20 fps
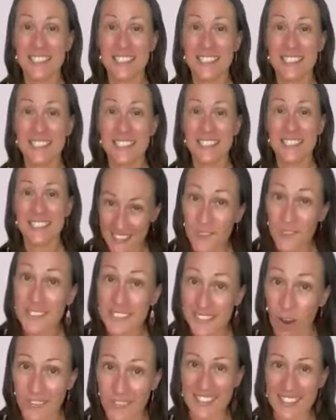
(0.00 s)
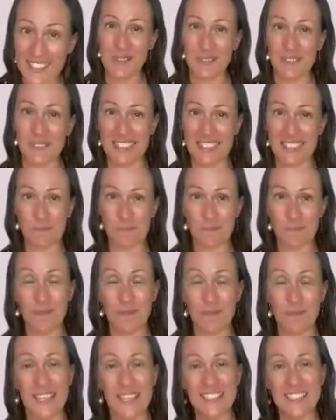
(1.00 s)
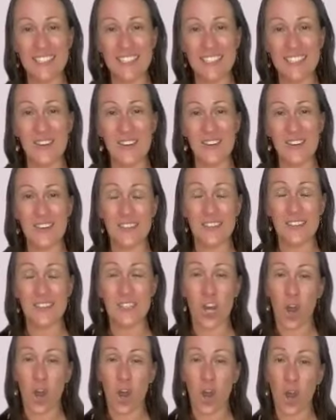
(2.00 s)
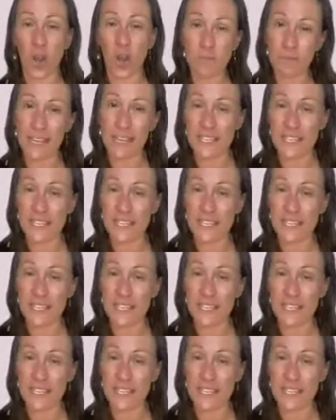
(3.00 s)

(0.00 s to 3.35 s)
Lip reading: instills confidence in yourself again. So